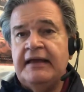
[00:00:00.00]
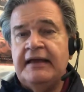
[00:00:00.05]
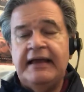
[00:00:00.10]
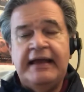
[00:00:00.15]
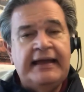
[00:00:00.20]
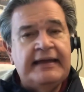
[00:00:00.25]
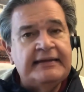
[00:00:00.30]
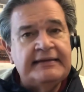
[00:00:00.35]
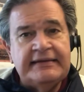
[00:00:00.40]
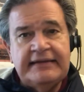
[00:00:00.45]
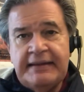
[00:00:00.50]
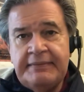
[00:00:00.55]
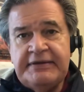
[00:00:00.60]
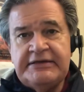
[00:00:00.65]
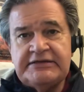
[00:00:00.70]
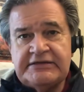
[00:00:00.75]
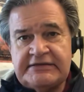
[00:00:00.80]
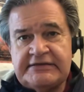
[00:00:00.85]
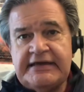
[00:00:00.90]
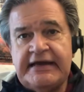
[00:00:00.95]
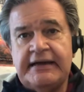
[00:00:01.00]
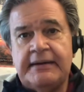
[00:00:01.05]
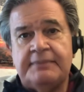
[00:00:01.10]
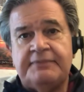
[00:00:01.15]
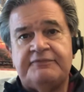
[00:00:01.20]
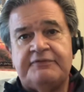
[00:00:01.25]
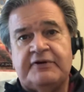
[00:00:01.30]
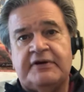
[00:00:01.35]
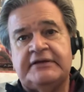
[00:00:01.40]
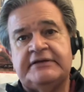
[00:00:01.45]
And let me just say
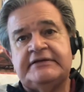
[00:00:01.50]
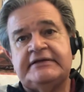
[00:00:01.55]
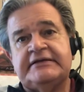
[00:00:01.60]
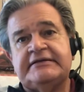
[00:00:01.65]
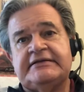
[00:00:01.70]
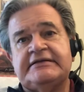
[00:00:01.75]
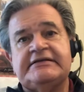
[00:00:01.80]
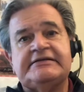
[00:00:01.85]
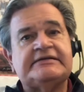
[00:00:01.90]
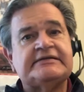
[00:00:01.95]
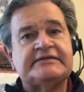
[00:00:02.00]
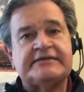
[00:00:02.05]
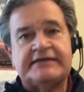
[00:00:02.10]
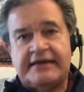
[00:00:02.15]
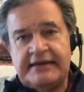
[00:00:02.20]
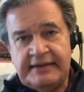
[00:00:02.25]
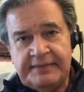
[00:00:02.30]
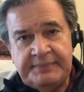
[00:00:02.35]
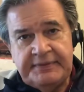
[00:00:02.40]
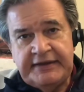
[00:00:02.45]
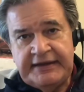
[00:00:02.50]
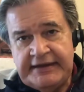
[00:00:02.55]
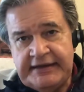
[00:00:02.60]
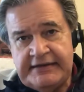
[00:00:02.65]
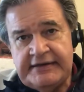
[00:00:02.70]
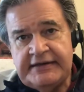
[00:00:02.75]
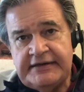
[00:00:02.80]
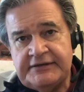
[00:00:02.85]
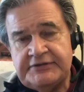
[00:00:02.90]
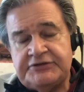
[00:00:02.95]
up front that this is a
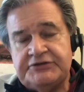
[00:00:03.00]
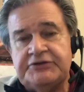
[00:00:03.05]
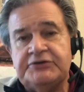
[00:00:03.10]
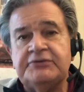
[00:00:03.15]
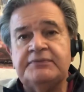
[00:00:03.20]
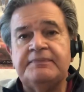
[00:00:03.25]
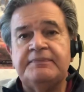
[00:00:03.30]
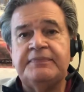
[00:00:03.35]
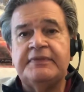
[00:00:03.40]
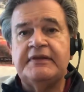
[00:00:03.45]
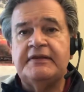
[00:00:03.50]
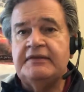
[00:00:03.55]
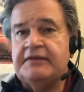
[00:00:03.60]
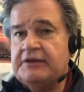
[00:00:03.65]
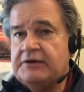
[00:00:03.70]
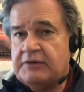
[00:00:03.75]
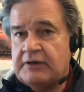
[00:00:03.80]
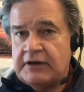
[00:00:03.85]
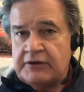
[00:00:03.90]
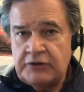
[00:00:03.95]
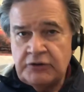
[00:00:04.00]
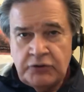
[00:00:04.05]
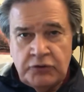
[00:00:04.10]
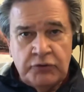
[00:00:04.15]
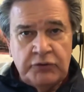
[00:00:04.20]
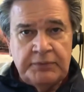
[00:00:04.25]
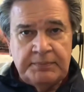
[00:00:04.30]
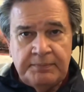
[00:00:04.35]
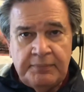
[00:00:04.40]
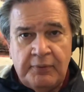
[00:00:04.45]
complicated issue. There are
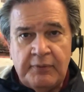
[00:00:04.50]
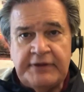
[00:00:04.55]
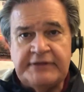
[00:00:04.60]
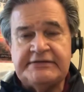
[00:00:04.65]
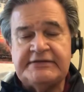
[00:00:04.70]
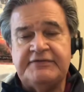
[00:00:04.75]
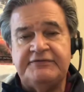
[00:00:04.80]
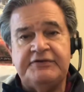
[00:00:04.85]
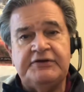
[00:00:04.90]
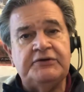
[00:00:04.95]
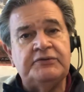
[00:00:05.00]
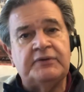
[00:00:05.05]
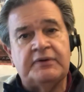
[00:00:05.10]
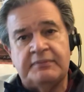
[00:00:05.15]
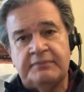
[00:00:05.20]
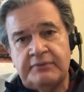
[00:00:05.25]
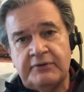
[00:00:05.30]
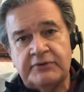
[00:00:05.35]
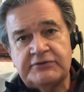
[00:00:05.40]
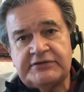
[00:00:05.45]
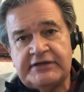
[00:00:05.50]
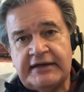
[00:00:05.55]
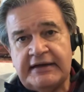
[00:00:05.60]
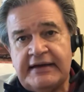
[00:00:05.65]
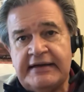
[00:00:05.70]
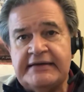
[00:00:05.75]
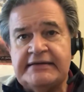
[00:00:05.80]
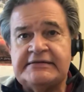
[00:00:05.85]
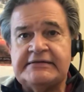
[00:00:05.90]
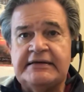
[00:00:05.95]
good points of view on both
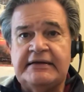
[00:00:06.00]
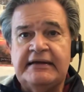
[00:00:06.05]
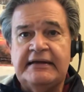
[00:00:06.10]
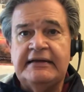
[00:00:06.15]
sides.